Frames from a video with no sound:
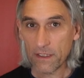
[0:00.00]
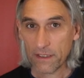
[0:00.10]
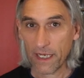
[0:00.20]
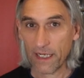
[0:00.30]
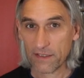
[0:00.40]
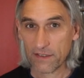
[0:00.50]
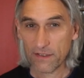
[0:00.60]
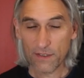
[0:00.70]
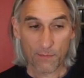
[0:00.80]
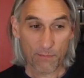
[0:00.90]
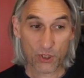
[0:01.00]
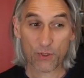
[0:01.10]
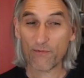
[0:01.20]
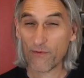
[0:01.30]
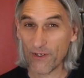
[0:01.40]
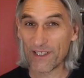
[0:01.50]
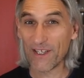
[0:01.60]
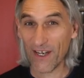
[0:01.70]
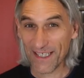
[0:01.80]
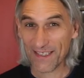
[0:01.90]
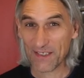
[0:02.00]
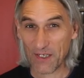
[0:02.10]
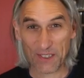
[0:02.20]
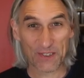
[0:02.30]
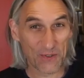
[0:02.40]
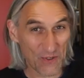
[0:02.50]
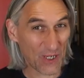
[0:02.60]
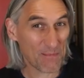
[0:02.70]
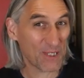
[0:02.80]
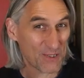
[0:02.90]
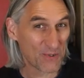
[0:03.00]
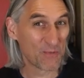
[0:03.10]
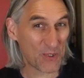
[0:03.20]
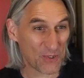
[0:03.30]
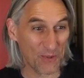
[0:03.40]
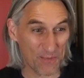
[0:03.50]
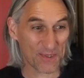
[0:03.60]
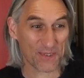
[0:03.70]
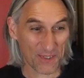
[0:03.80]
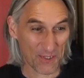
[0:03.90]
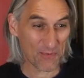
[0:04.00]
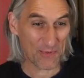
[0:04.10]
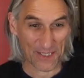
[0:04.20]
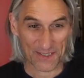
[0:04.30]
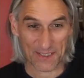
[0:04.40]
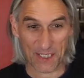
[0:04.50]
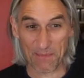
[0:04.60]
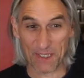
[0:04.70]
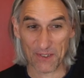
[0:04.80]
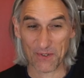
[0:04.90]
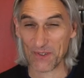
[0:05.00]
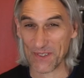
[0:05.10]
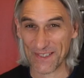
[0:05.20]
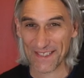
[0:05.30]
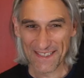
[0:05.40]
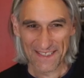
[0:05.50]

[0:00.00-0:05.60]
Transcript: that bishop for a knight. I do like my two bishops. I hope that's coming across.